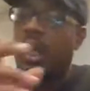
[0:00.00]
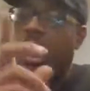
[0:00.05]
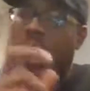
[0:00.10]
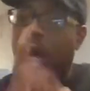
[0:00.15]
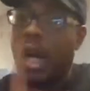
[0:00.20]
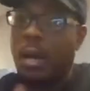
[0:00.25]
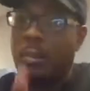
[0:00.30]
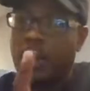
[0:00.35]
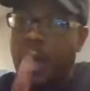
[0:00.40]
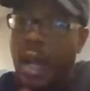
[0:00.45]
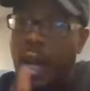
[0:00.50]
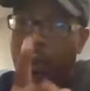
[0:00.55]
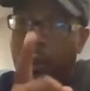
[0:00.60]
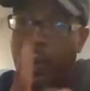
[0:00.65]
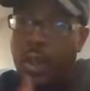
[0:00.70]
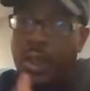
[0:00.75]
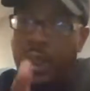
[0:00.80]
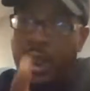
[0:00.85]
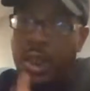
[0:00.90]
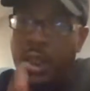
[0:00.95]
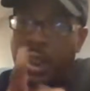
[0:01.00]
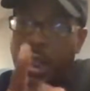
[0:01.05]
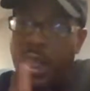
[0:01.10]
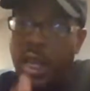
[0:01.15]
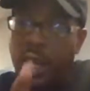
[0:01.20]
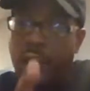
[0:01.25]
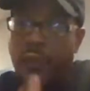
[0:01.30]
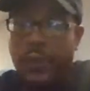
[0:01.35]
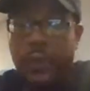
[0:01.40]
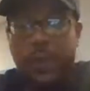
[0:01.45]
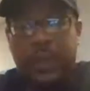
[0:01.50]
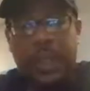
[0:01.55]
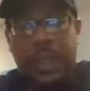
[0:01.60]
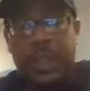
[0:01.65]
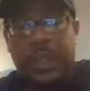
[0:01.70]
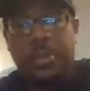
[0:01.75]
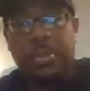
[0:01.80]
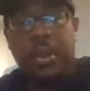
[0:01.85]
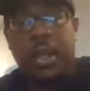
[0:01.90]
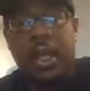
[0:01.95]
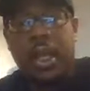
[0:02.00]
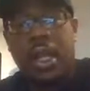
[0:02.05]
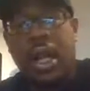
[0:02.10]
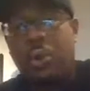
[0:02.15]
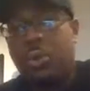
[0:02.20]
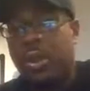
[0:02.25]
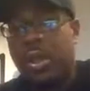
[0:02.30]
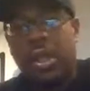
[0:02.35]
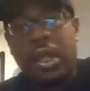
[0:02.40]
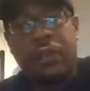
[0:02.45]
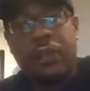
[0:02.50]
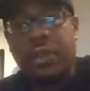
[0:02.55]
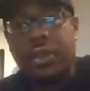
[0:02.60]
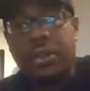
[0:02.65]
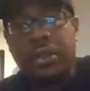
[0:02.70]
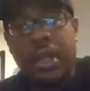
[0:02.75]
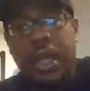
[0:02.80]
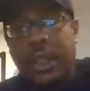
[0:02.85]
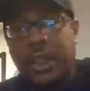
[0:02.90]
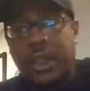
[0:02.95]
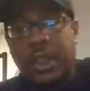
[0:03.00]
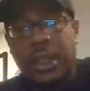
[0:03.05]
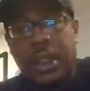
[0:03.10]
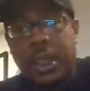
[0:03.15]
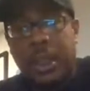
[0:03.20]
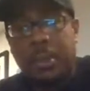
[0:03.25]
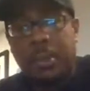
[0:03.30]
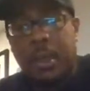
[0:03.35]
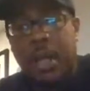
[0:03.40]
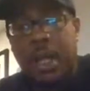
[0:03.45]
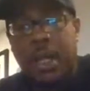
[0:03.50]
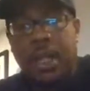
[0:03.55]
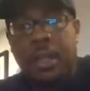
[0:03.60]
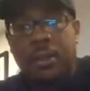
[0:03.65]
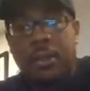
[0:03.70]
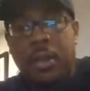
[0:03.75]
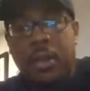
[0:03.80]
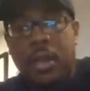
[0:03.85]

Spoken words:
I'm not wishing death on this man. I would never do that to anybody.